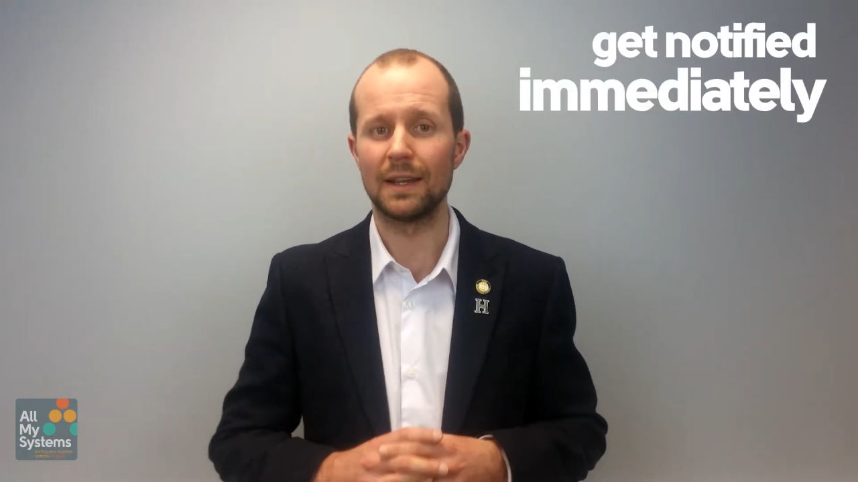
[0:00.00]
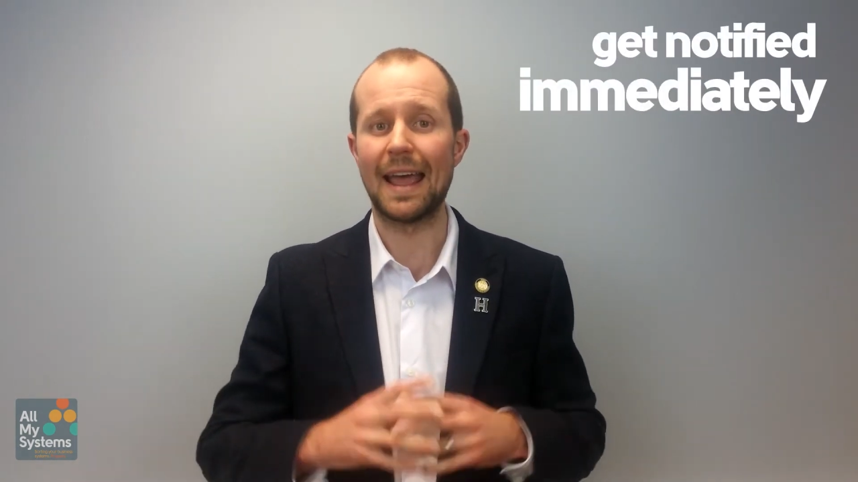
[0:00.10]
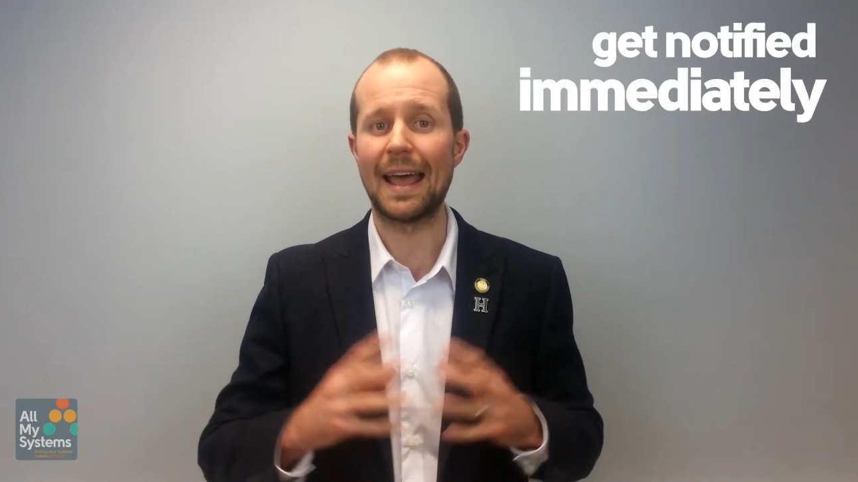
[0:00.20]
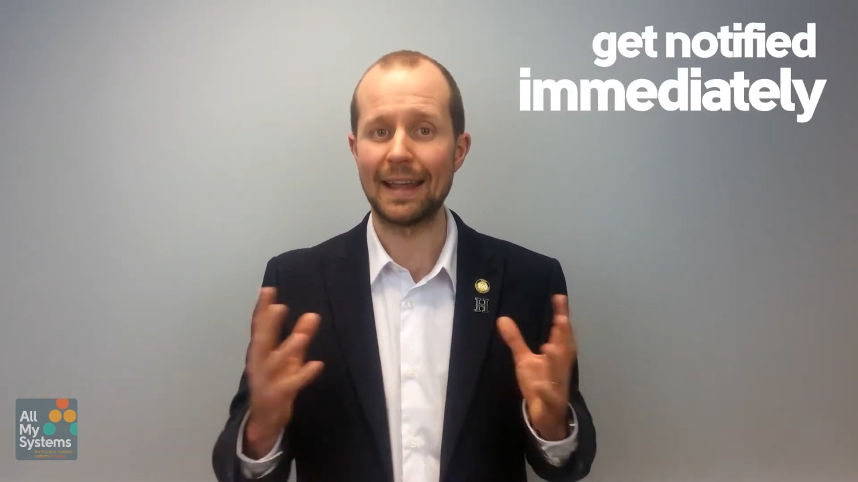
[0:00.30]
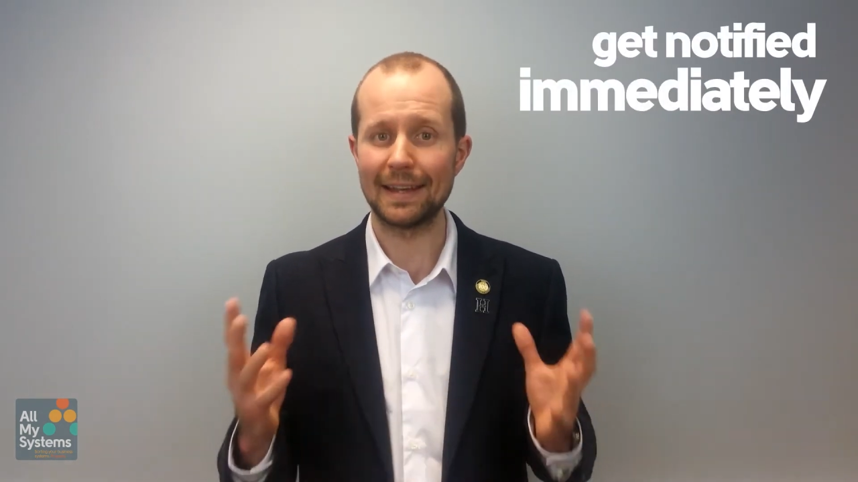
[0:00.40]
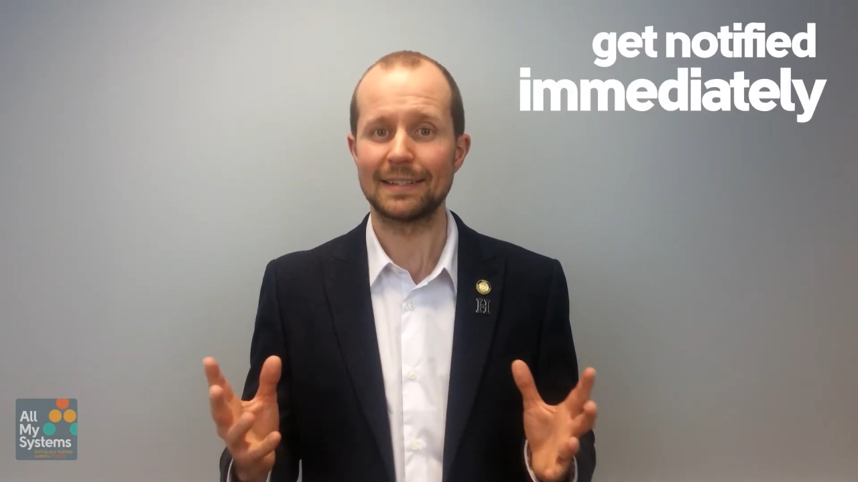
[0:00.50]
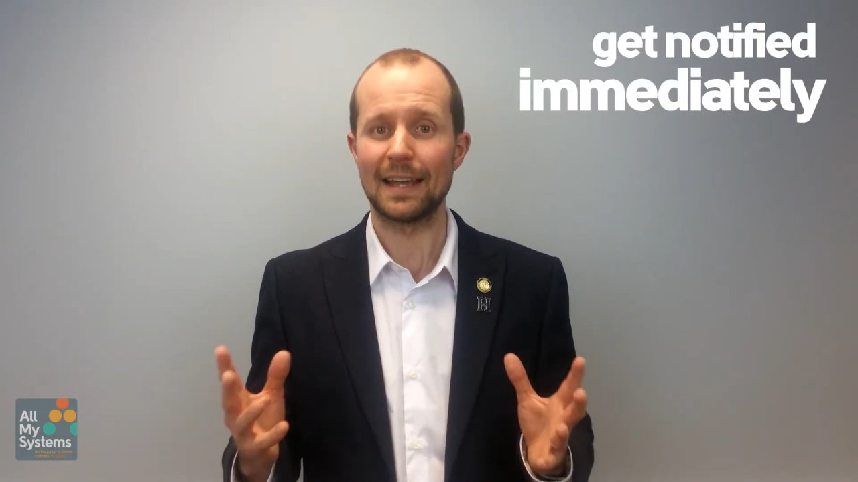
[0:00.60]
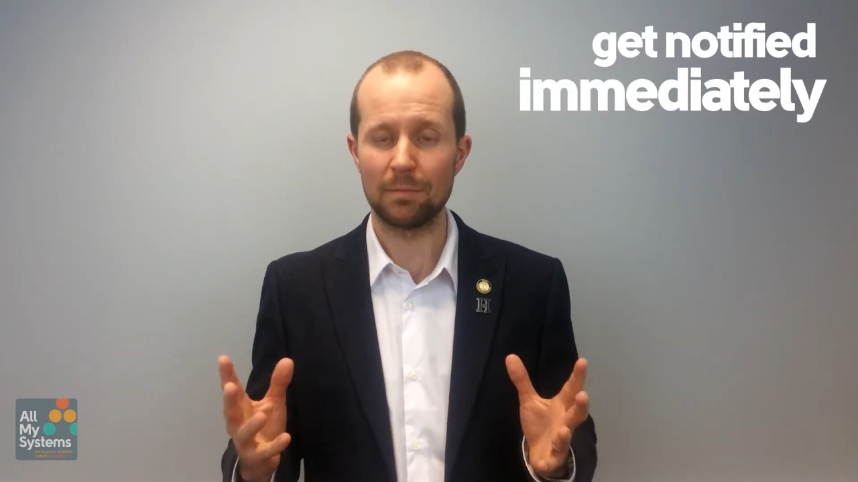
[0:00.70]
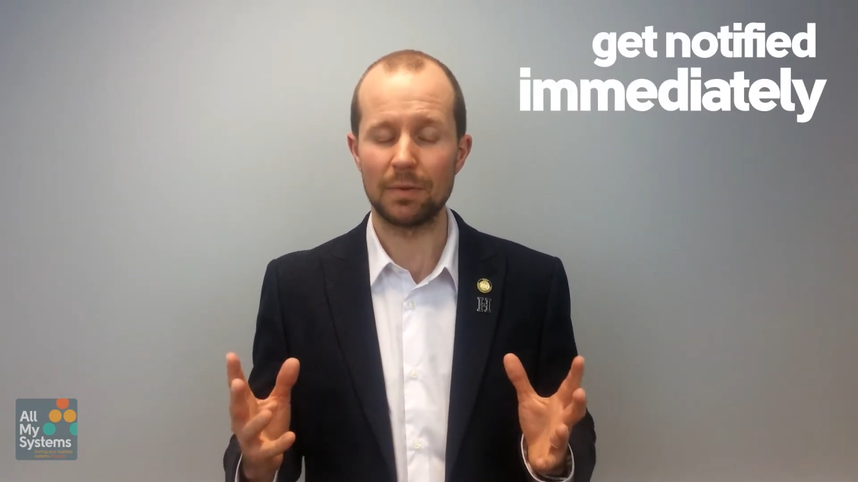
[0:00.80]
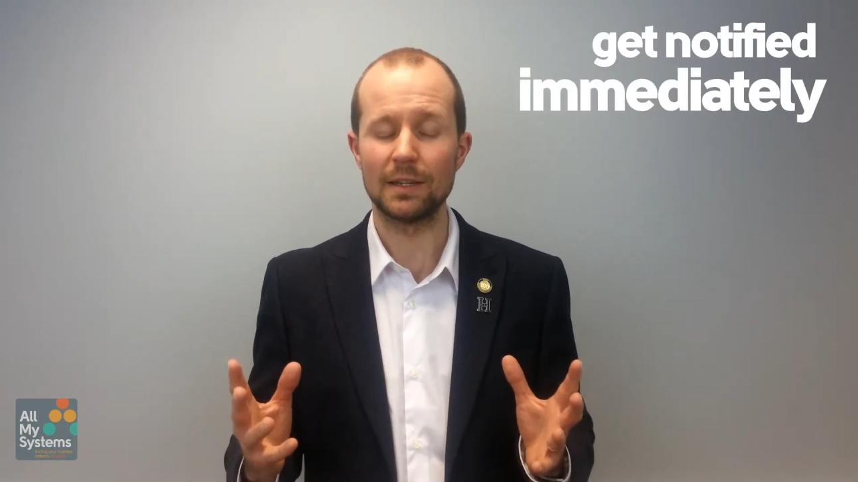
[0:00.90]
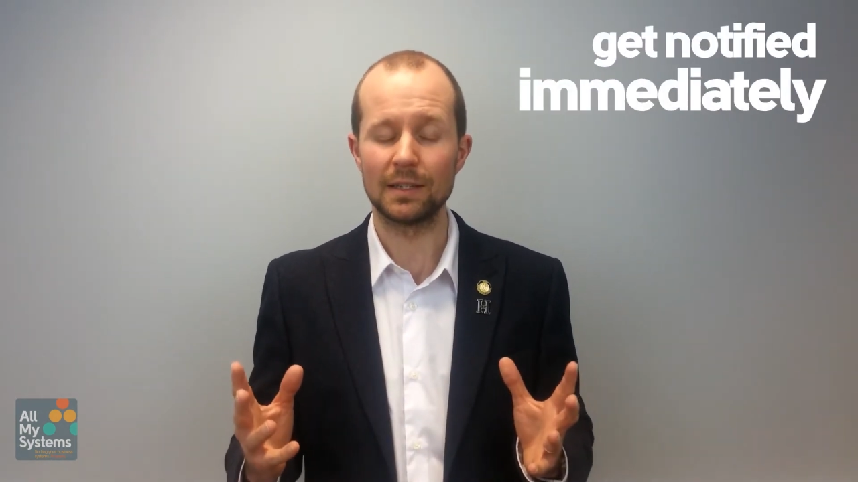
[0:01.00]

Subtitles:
it ASAP